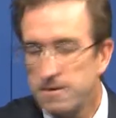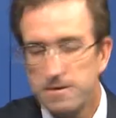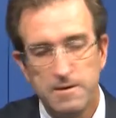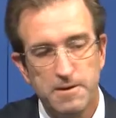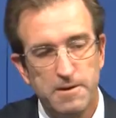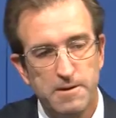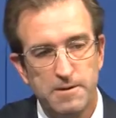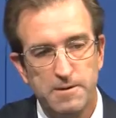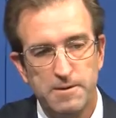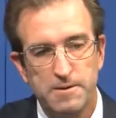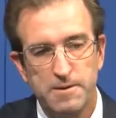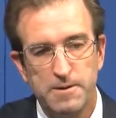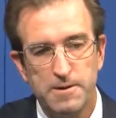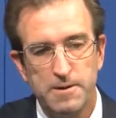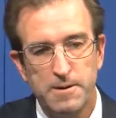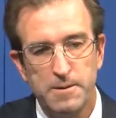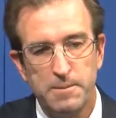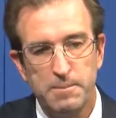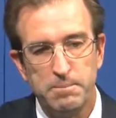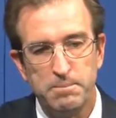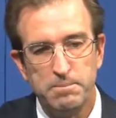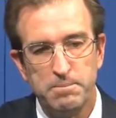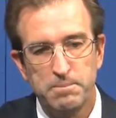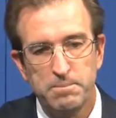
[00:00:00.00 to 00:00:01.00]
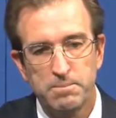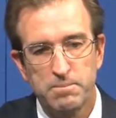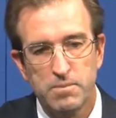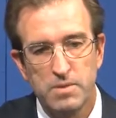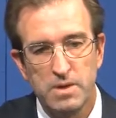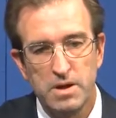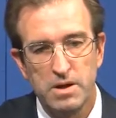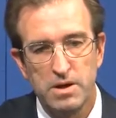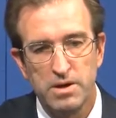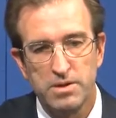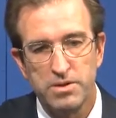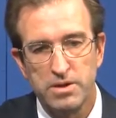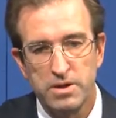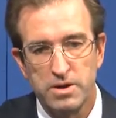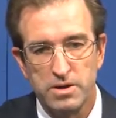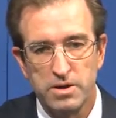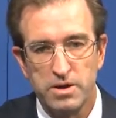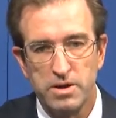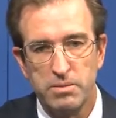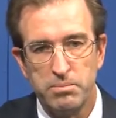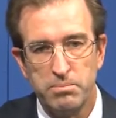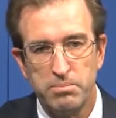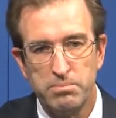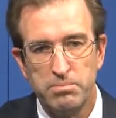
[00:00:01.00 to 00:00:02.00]
and I think
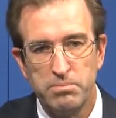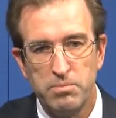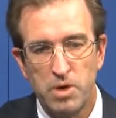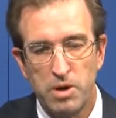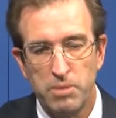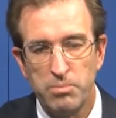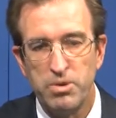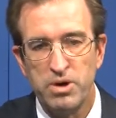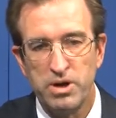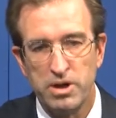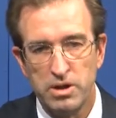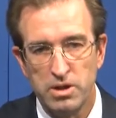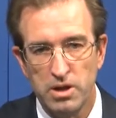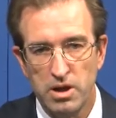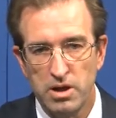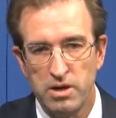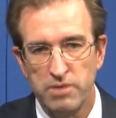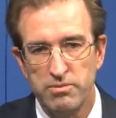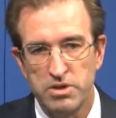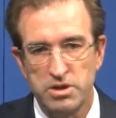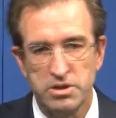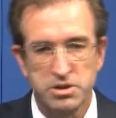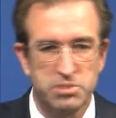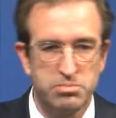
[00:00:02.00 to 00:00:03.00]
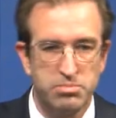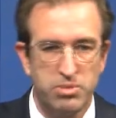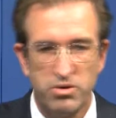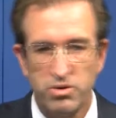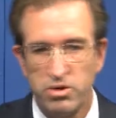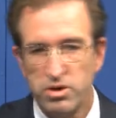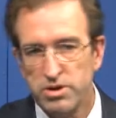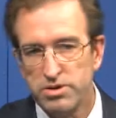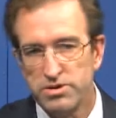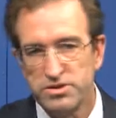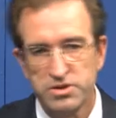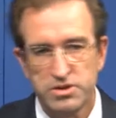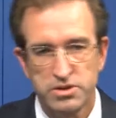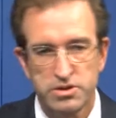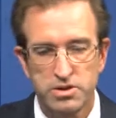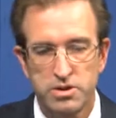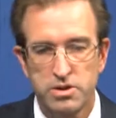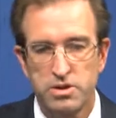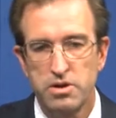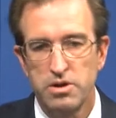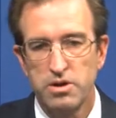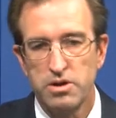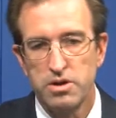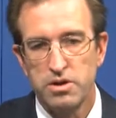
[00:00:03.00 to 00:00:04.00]
I bring a lot of experience
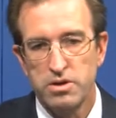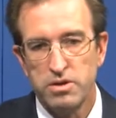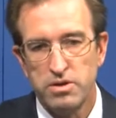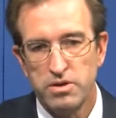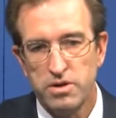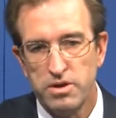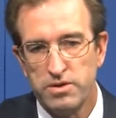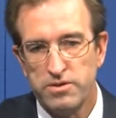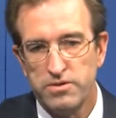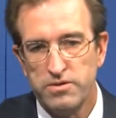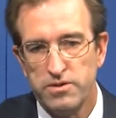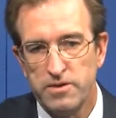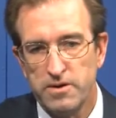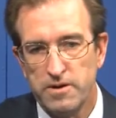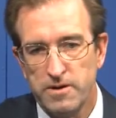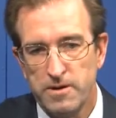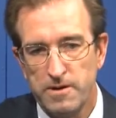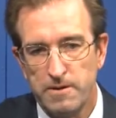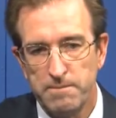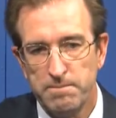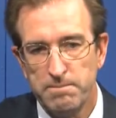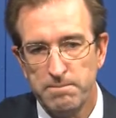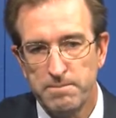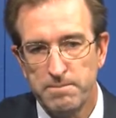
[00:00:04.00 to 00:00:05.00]
that